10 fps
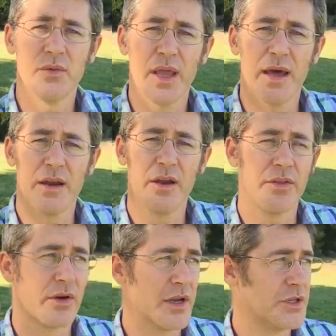had
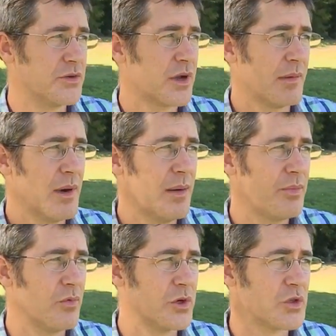another issue come
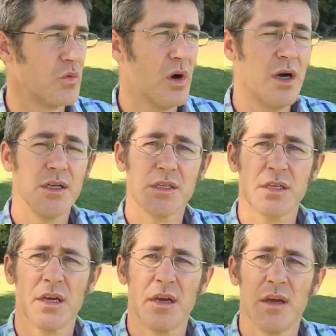up, which
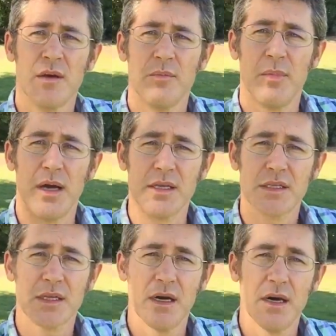was my
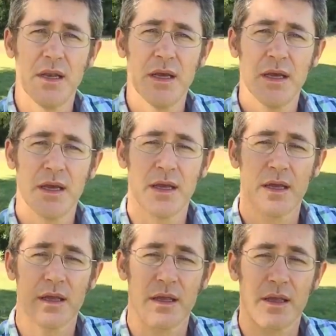son
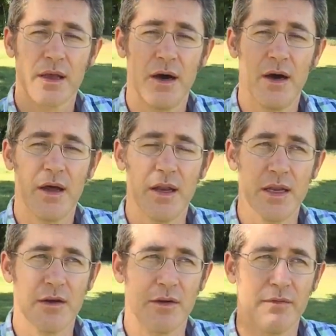caught
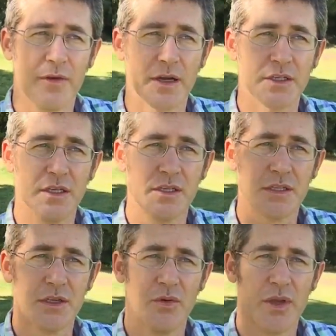an ear infection,
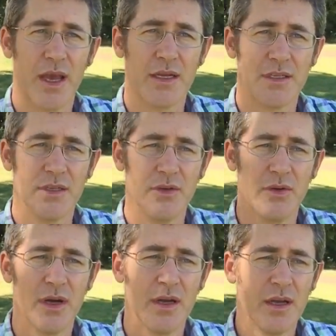so we had
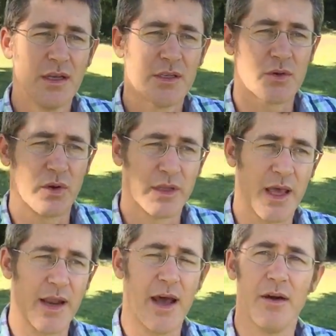to sort
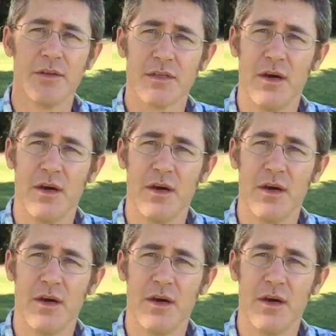that out.